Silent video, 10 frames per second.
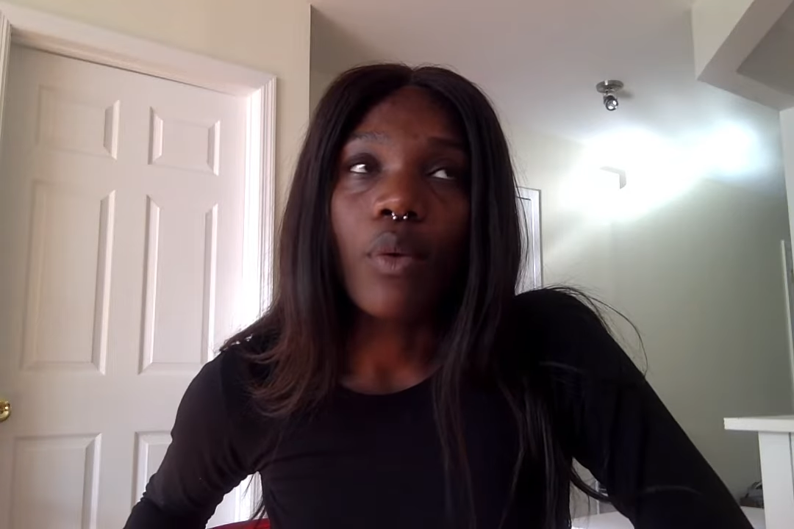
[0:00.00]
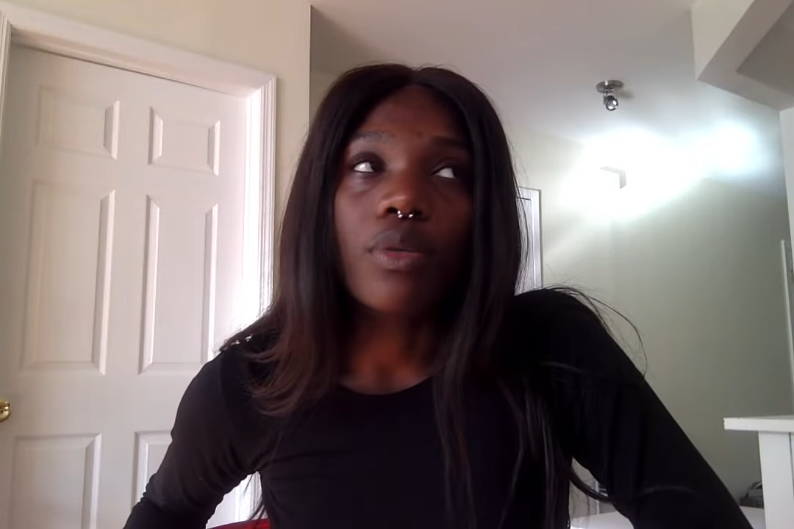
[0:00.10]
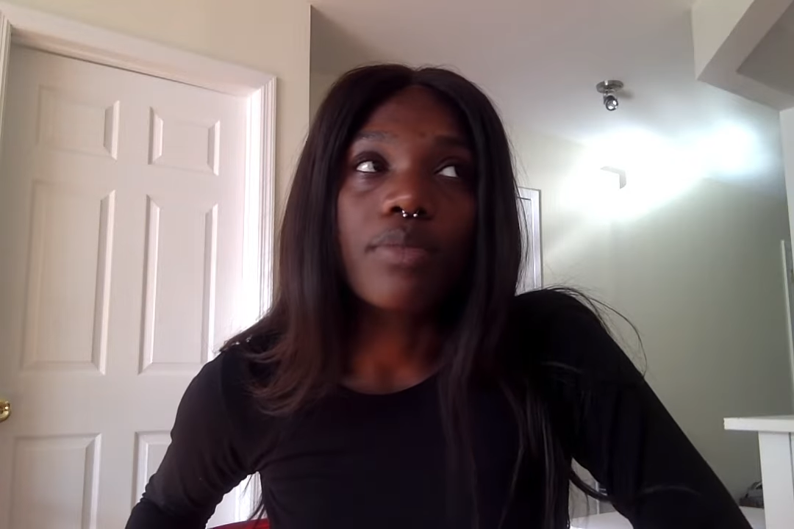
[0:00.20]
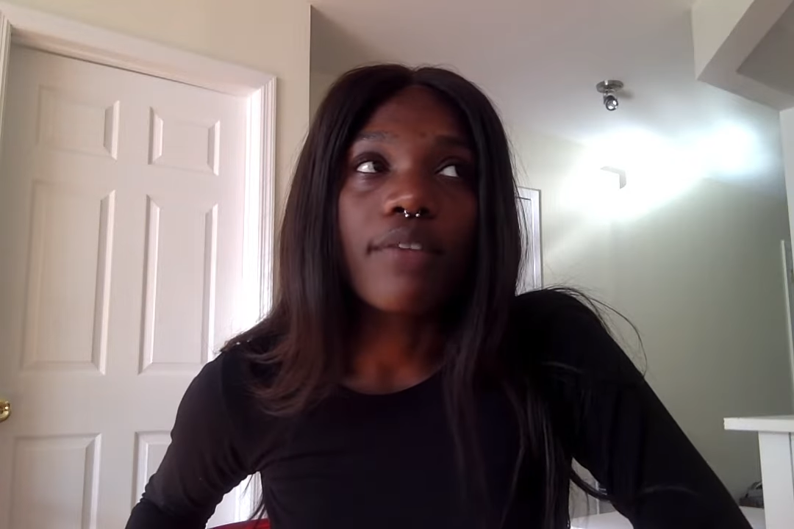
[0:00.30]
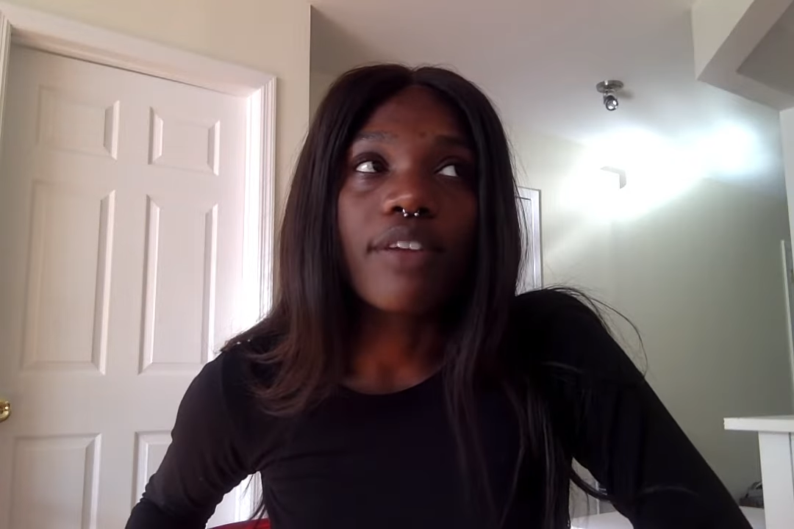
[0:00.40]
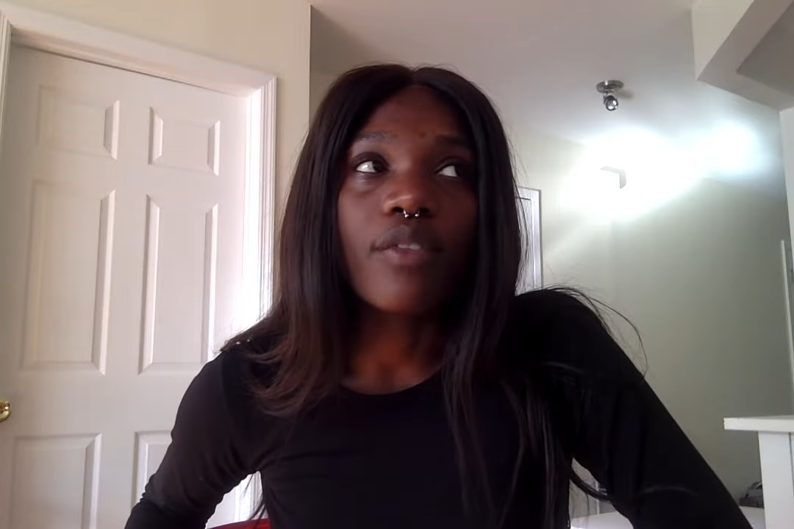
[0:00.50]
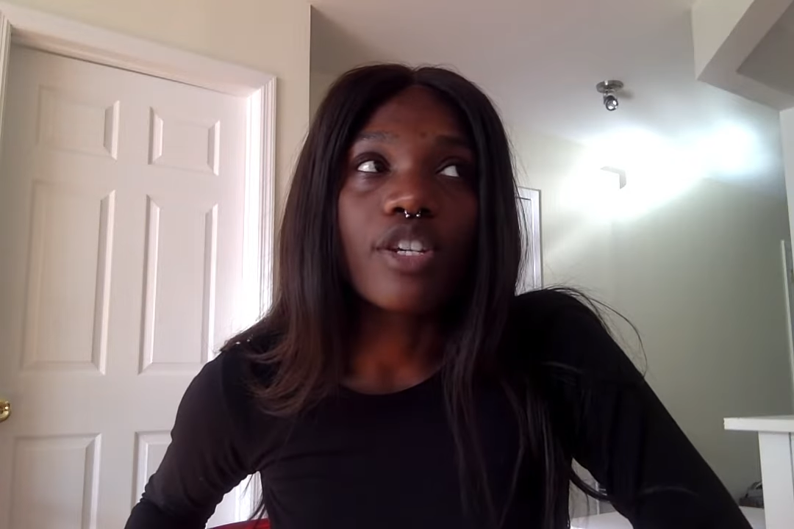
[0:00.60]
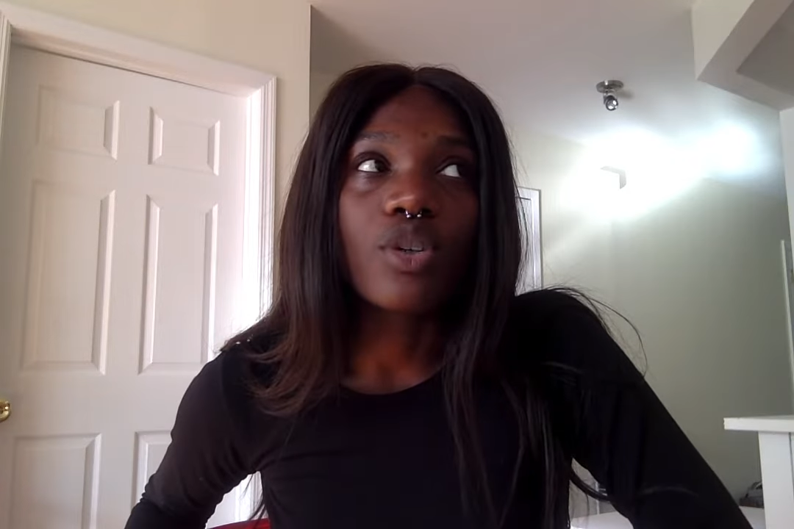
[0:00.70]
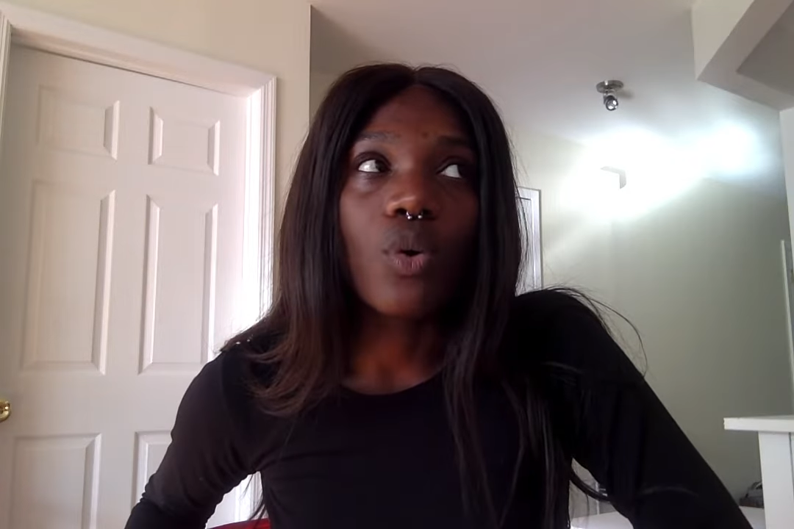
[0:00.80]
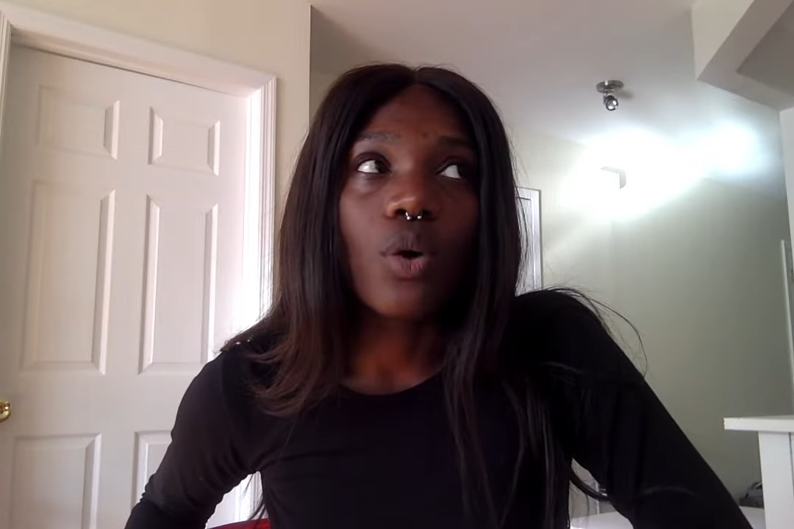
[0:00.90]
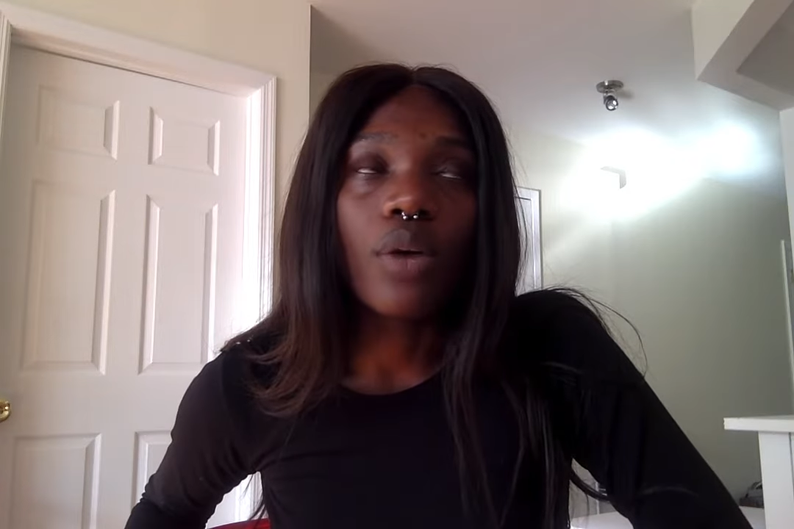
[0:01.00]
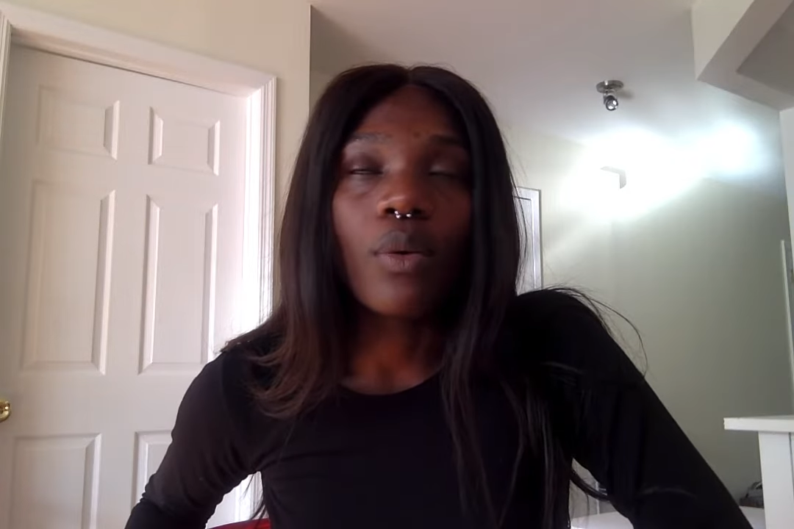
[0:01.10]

what was my favorite toy,